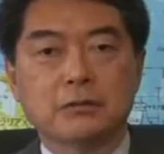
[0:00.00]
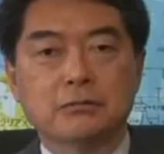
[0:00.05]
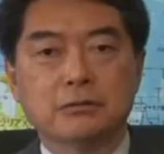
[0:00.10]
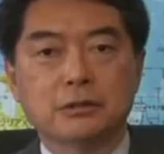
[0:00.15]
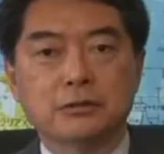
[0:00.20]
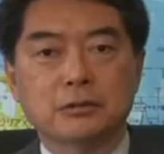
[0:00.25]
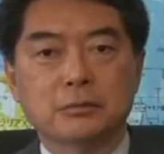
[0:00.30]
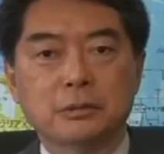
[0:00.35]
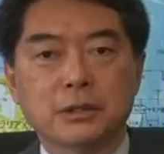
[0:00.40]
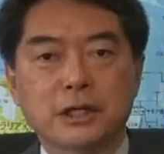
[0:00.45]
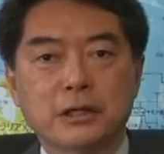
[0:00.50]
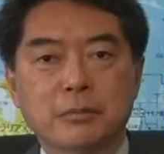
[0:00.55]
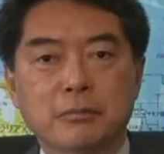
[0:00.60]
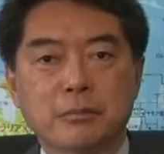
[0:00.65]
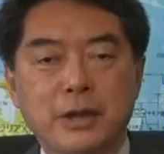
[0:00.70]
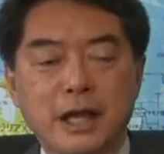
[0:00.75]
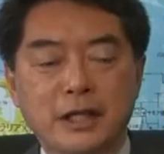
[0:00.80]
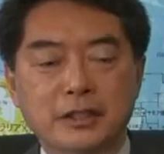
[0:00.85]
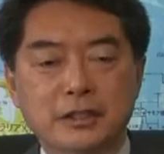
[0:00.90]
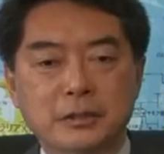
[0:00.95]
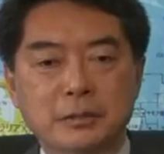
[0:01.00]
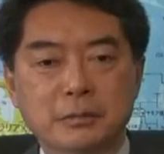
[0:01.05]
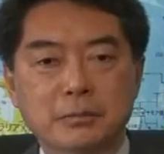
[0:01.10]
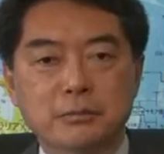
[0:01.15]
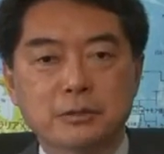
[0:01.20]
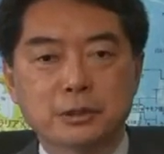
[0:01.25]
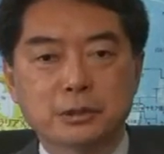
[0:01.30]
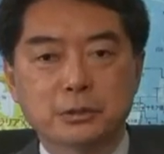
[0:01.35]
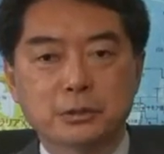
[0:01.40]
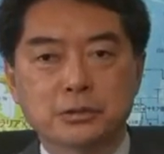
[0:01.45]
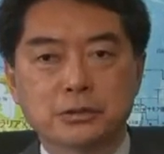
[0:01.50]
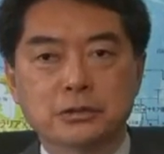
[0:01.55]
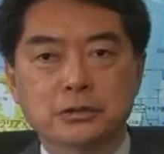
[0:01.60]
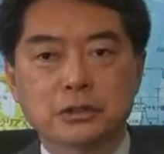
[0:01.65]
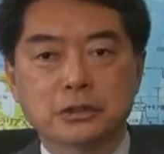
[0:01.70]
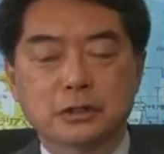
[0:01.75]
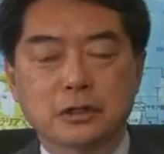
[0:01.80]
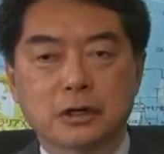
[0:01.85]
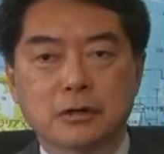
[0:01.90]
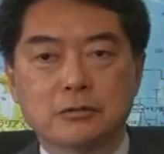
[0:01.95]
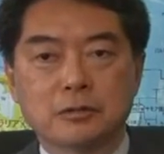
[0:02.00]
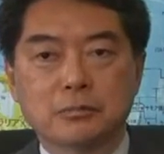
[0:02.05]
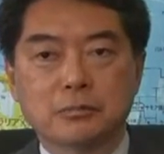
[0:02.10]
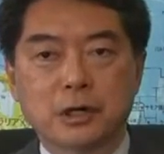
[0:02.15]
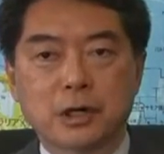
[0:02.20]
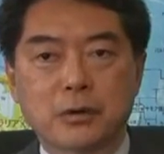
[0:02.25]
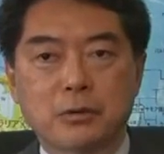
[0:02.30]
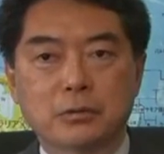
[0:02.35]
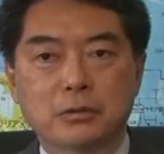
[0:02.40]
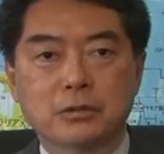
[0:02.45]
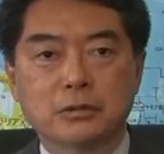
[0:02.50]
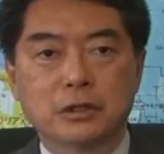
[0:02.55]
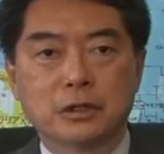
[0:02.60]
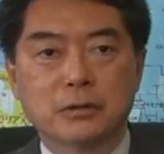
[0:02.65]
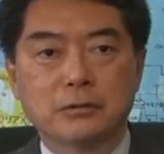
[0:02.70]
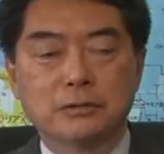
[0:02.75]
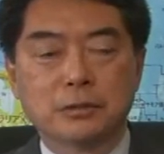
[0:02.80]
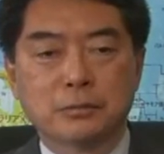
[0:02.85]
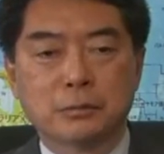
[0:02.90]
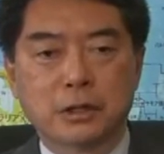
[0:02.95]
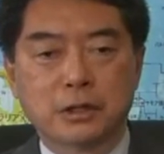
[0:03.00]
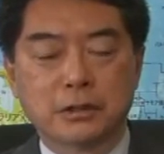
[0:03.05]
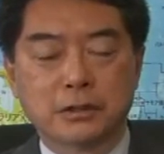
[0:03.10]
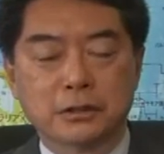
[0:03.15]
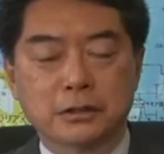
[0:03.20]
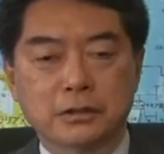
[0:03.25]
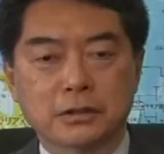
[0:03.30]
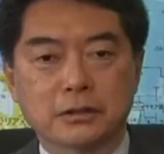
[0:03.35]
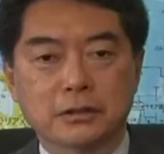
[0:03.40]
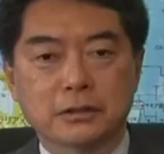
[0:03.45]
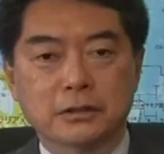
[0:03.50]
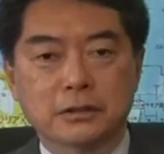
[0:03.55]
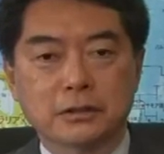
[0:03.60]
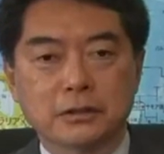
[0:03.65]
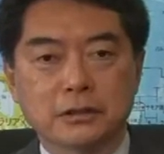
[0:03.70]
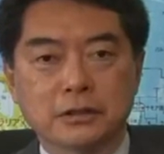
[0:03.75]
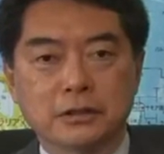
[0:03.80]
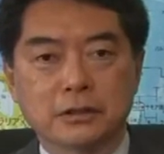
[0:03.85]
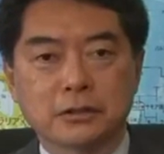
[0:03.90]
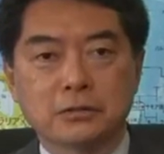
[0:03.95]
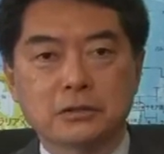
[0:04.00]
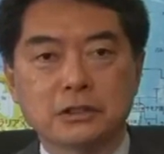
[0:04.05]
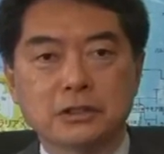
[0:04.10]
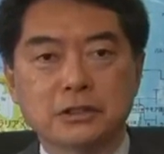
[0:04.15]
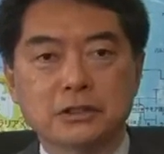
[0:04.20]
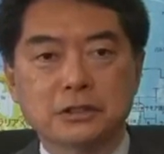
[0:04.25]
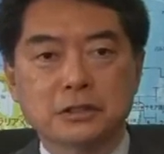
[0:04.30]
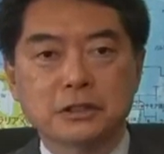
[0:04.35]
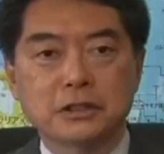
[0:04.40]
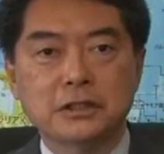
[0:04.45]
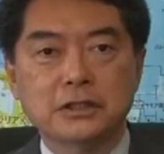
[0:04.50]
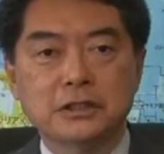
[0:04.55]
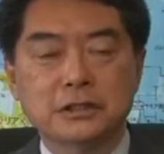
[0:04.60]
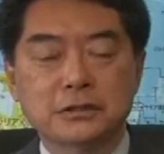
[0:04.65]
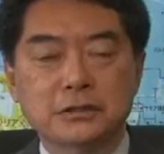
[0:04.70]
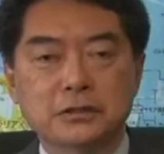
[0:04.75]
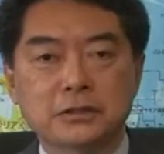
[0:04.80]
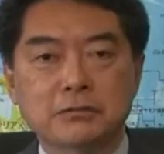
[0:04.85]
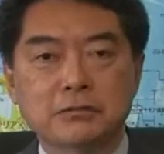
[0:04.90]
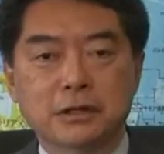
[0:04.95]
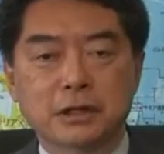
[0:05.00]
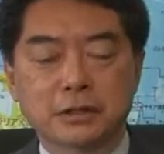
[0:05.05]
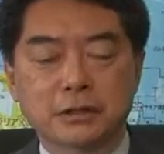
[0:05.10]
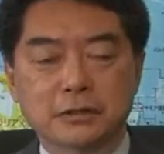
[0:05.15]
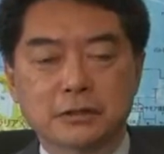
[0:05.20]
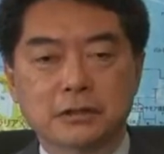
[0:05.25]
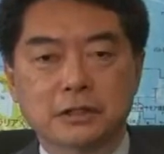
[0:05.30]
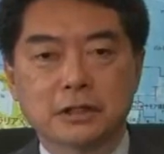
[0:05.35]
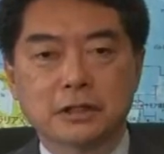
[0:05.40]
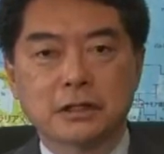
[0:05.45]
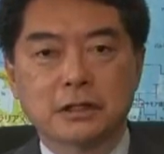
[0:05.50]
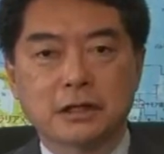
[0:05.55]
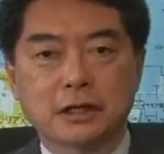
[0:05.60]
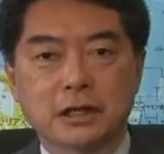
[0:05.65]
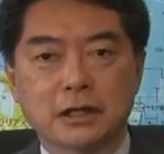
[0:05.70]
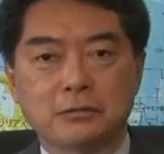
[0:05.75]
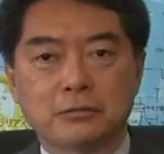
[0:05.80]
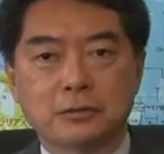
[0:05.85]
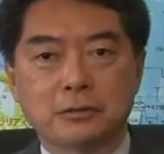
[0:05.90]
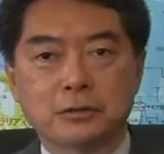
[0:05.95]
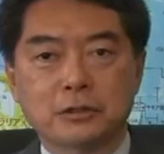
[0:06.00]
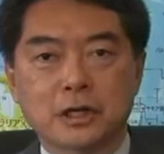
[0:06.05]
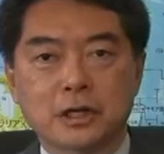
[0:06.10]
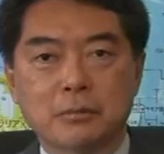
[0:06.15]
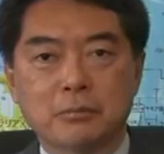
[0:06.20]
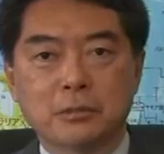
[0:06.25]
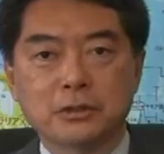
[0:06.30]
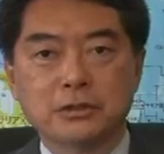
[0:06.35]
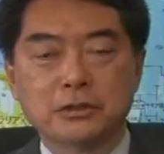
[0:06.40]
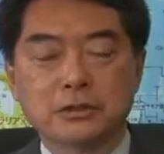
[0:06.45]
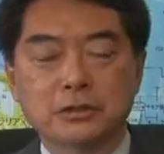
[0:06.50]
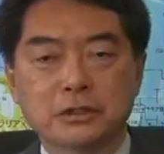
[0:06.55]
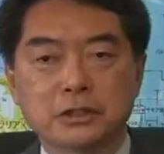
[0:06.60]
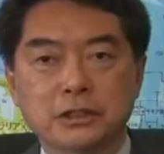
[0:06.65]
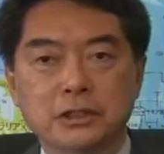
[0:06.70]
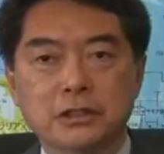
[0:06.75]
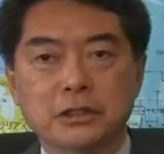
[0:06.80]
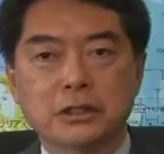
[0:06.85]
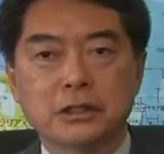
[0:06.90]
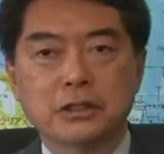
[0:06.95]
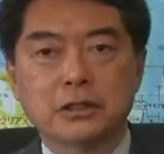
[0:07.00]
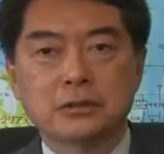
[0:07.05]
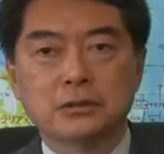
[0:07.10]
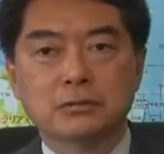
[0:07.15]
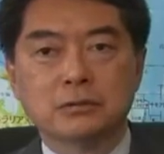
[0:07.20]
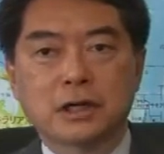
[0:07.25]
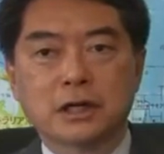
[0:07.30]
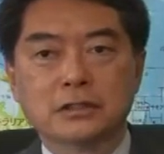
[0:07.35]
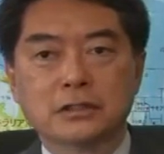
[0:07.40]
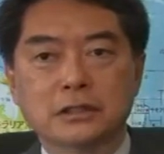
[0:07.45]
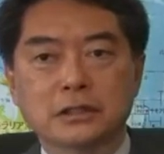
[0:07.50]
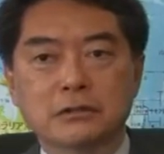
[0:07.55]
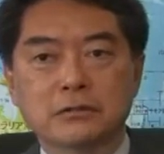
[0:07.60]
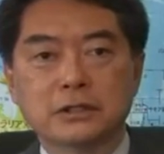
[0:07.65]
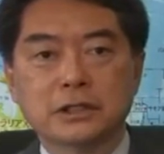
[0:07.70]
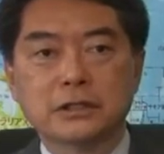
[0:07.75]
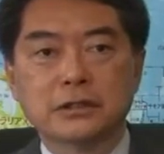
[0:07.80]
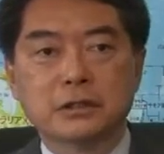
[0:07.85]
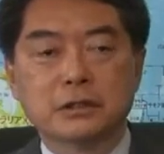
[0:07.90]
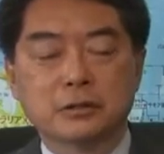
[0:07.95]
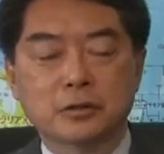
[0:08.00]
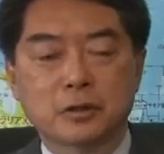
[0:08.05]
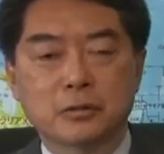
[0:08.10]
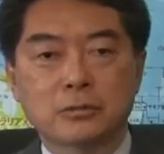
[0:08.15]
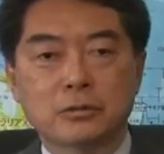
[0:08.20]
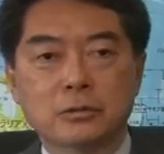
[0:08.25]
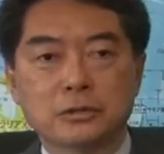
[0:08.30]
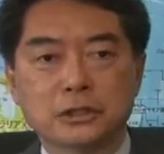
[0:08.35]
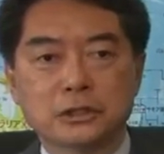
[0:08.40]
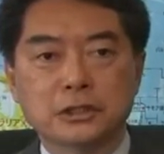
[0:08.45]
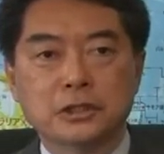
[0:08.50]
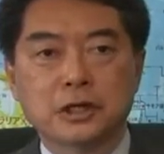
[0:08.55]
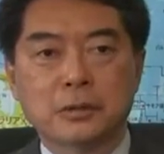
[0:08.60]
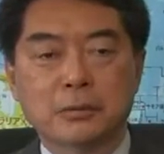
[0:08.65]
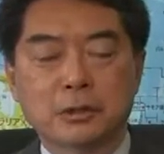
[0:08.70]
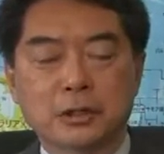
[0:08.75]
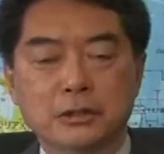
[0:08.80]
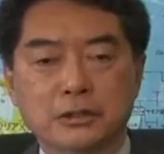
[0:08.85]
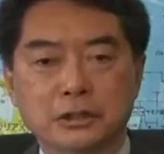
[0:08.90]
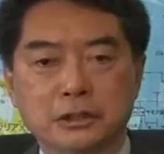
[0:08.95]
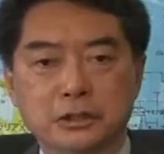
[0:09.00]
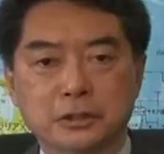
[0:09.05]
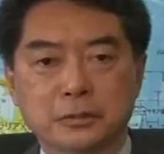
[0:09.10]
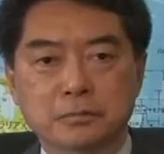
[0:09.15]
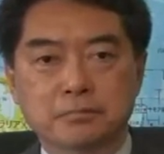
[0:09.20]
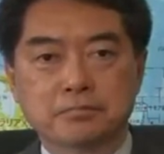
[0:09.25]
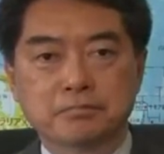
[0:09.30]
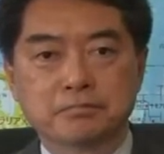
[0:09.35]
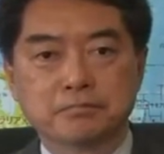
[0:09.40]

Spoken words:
we will make maximum use of the power of the market, including ESG funds, and work ambitiously to accelerate global decarbonization.